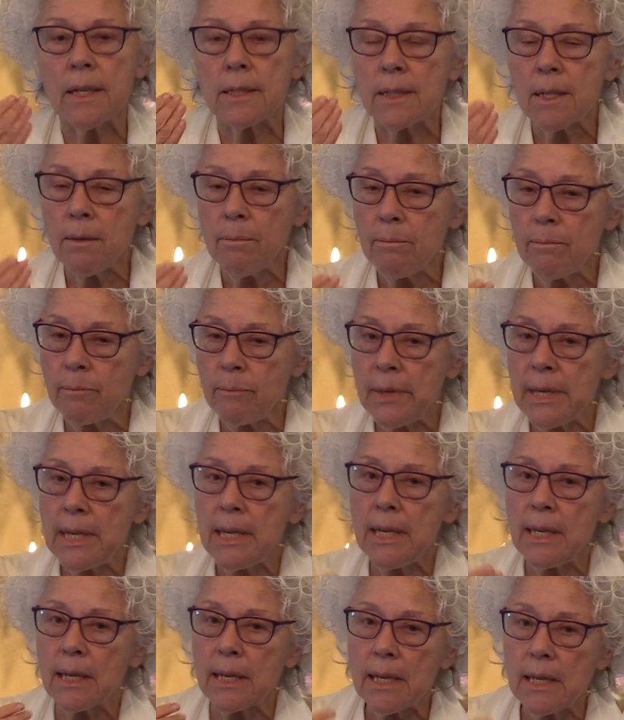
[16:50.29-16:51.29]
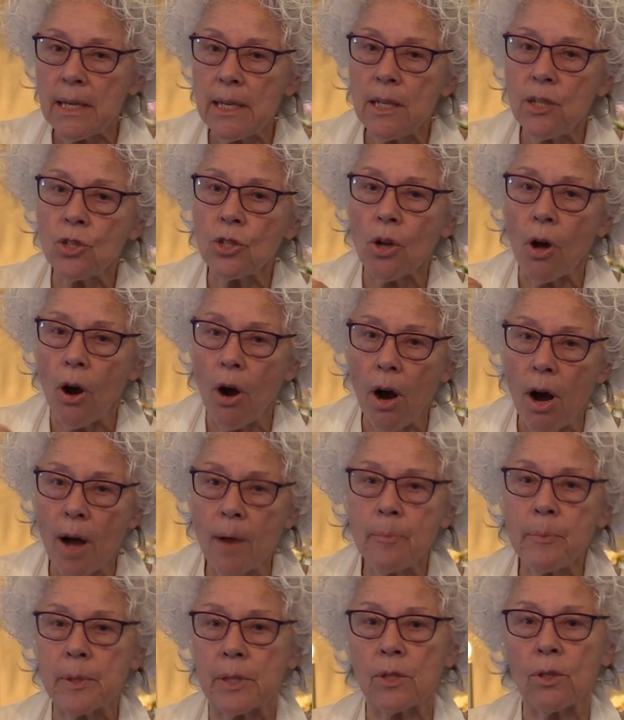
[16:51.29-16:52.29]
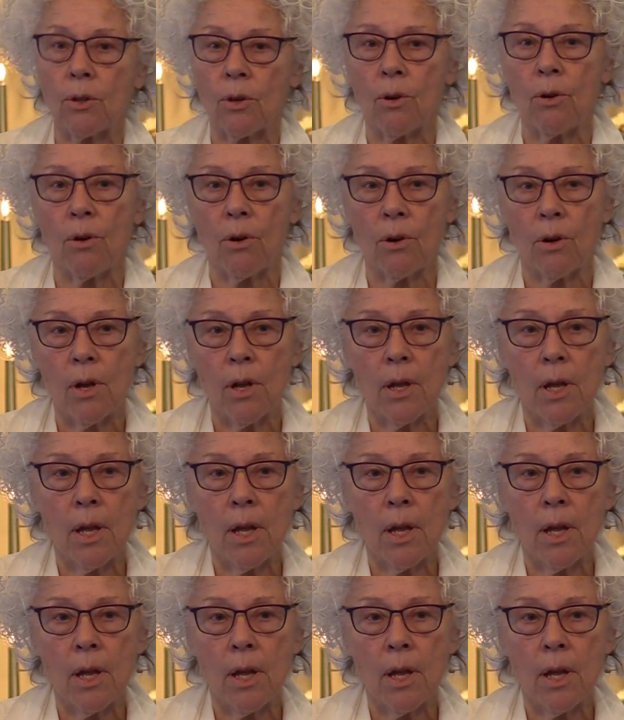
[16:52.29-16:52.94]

to meet each obstacle